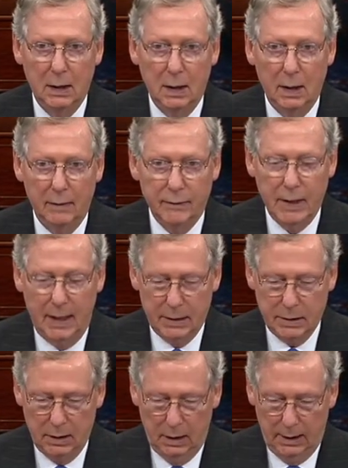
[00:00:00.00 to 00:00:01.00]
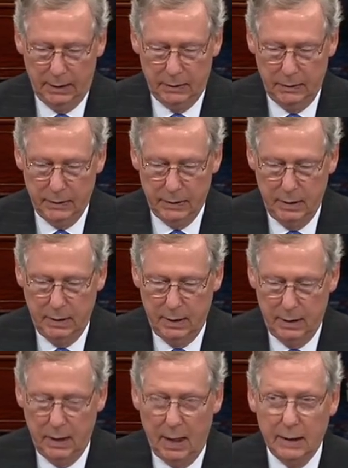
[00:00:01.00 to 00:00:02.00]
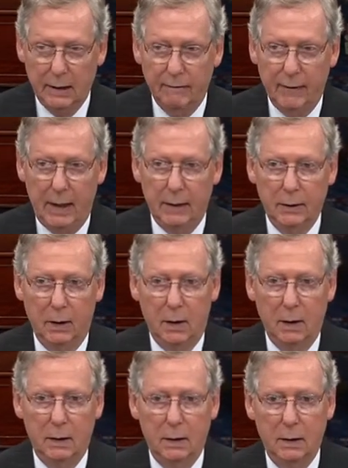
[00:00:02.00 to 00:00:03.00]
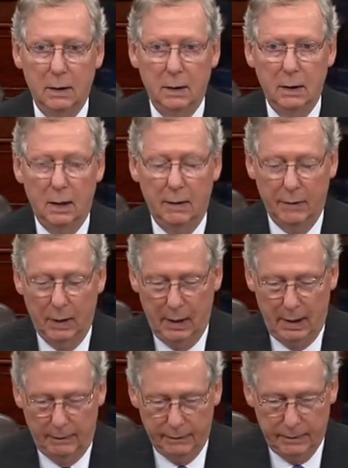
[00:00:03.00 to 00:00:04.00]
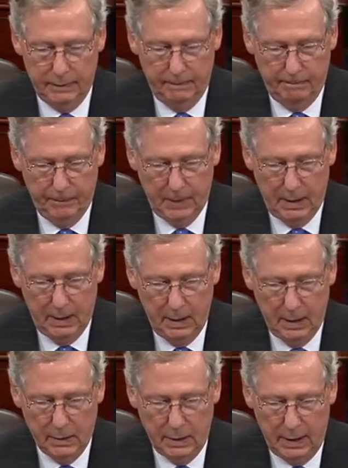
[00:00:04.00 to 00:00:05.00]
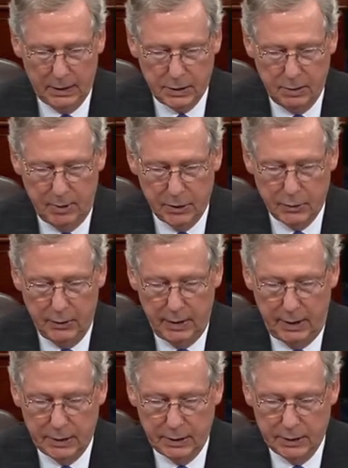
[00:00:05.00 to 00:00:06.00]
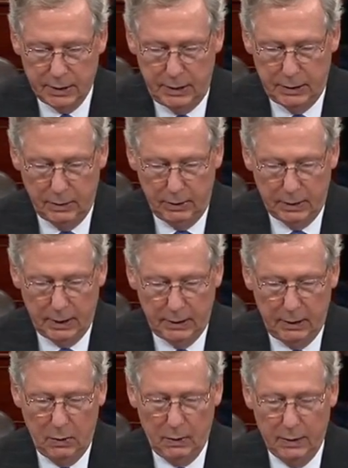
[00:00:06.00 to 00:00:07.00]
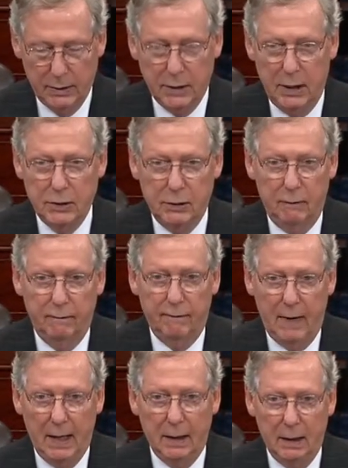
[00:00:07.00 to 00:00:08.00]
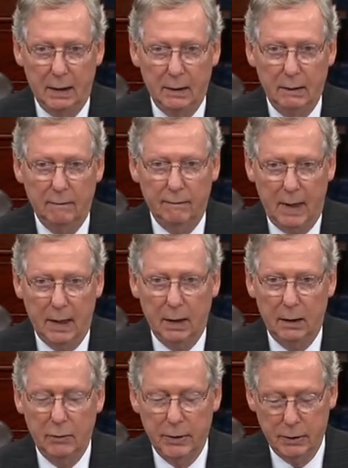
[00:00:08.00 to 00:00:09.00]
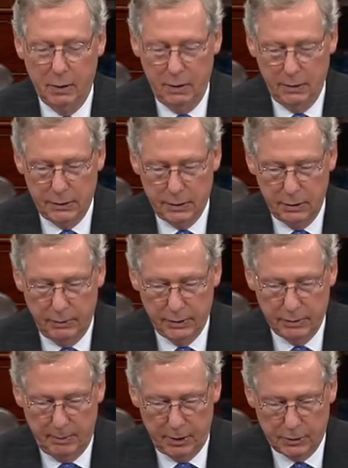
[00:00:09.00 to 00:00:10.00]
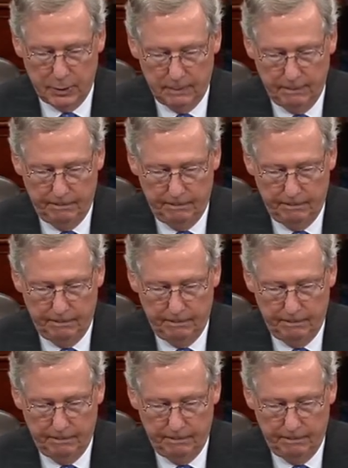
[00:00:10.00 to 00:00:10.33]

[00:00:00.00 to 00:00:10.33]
of tax collectors, not the vanguard of the left. The next commissioner needs to see to it that the organization finally returns to its mission.